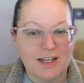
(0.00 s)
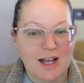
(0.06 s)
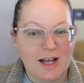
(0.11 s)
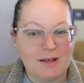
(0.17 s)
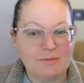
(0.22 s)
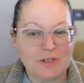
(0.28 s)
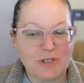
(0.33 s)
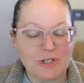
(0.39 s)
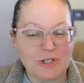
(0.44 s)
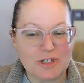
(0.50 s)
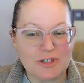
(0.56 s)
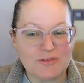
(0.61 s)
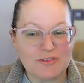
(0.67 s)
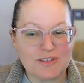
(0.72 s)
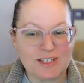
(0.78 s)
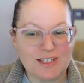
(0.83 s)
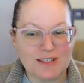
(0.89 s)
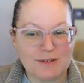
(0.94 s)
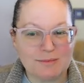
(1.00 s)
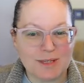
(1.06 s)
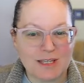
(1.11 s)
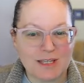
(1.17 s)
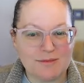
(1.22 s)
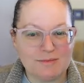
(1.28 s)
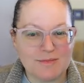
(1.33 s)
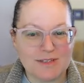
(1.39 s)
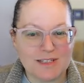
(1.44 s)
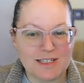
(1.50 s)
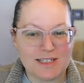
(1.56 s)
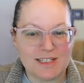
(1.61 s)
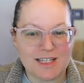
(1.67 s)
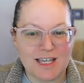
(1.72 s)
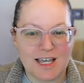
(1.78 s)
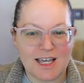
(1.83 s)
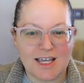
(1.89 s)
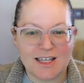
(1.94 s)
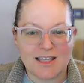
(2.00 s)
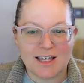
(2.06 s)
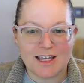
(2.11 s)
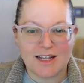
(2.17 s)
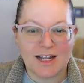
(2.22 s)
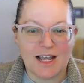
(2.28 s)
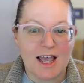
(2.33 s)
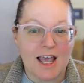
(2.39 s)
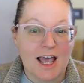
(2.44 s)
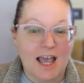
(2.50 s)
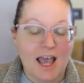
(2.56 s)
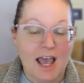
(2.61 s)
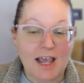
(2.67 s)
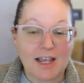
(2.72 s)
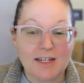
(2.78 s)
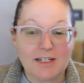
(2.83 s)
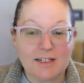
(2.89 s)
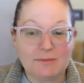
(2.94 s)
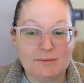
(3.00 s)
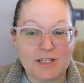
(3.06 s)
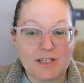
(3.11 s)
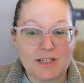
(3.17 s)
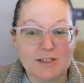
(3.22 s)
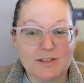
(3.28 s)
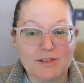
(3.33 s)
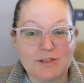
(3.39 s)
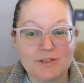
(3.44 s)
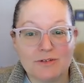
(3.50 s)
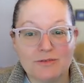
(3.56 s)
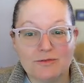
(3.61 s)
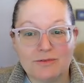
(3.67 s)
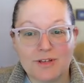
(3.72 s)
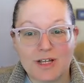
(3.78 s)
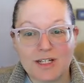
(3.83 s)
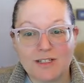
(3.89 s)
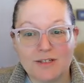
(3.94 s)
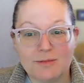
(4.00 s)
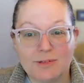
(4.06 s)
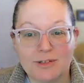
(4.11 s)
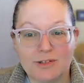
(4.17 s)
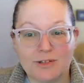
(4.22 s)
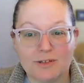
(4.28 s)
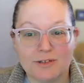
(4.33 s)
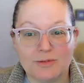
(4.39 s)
I'm sure you've seen the memes that say that academia is so flexible.